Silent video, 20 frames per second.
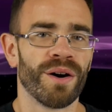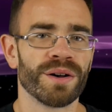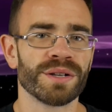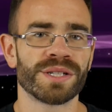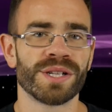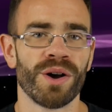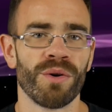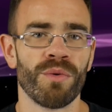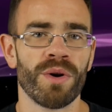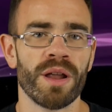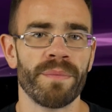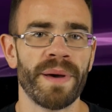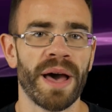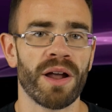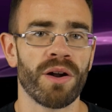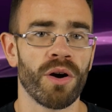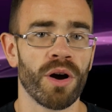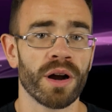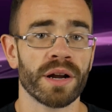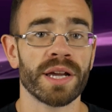also, what
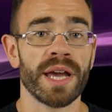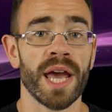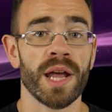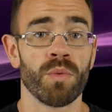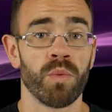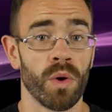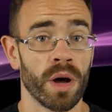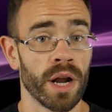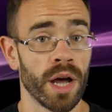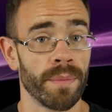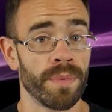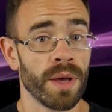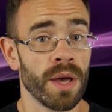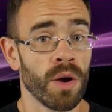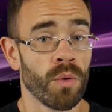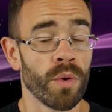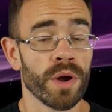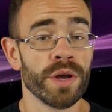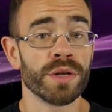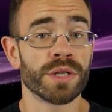about Arcade 1-Up? stuff?
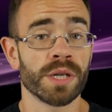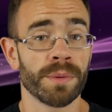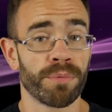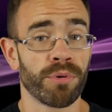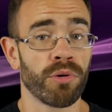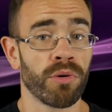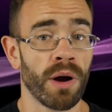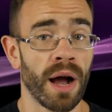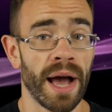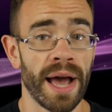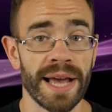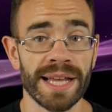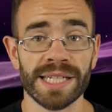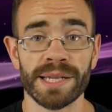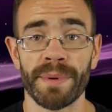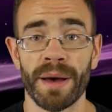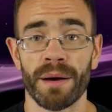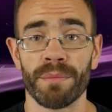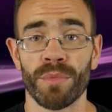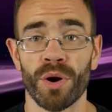Were you
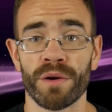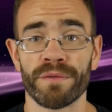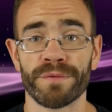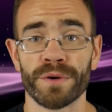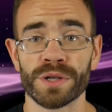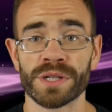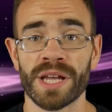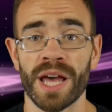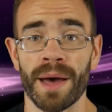surprised about Marvel vs.